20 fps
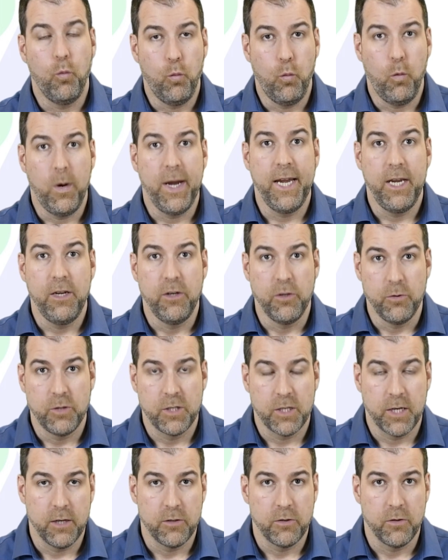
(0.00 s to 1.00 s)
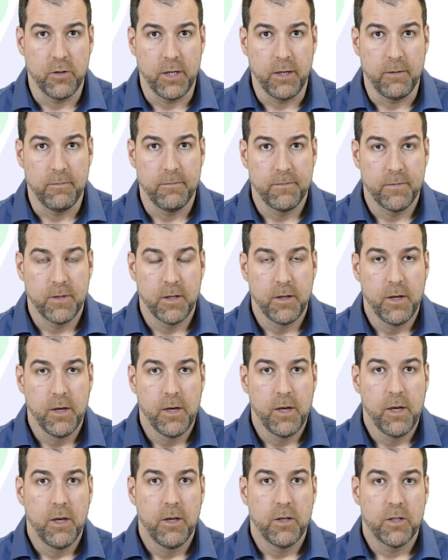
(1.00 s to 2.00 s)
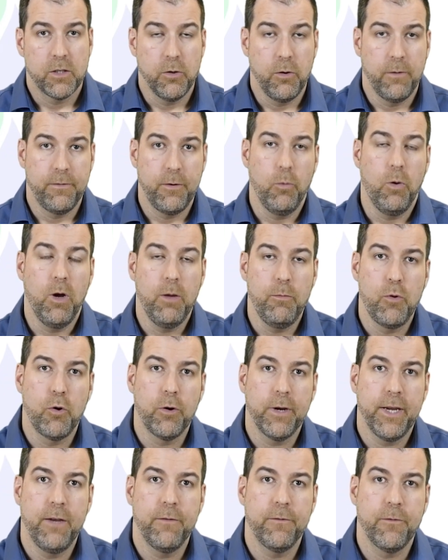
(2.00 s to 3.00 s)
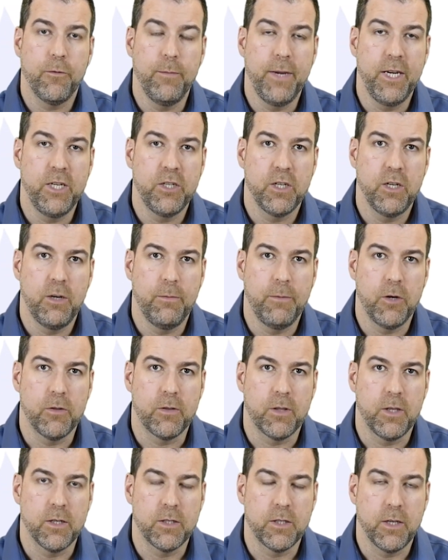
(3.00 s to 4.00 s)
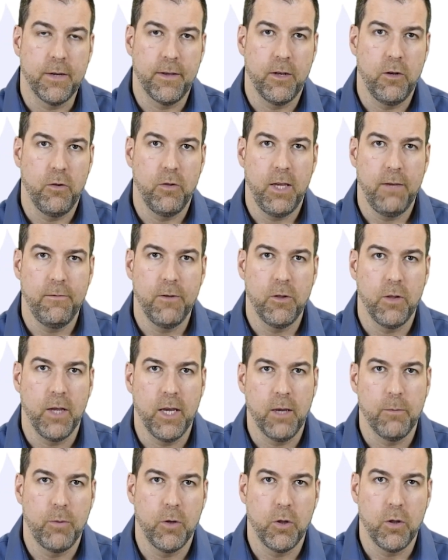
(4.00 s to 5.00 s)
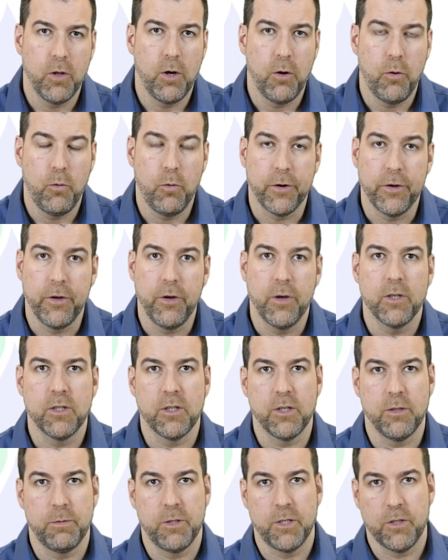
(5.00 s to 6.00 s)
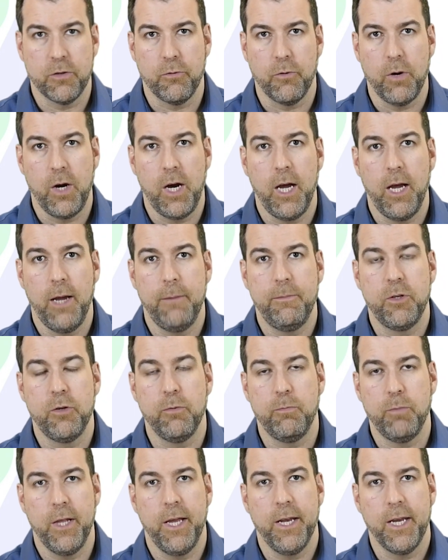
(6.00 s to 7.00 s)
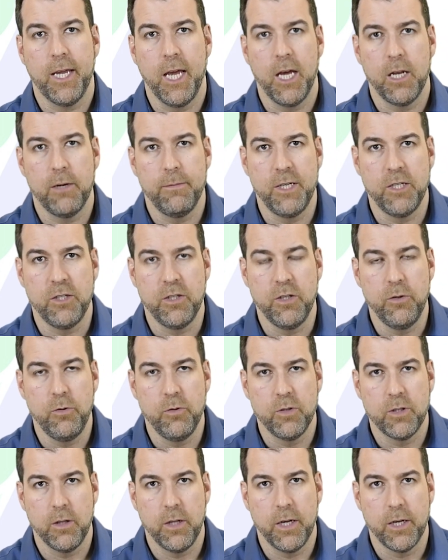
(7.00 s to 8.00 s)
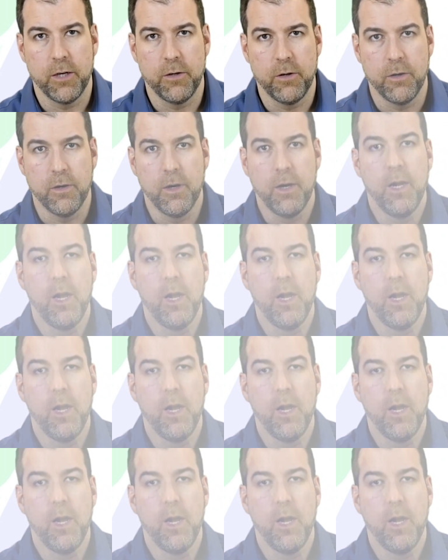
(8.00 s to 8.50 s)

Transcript: we do scheduling. So if you want more information about this, I'm going to leave a link below where you can subscribe to Plan Academy's newsletter.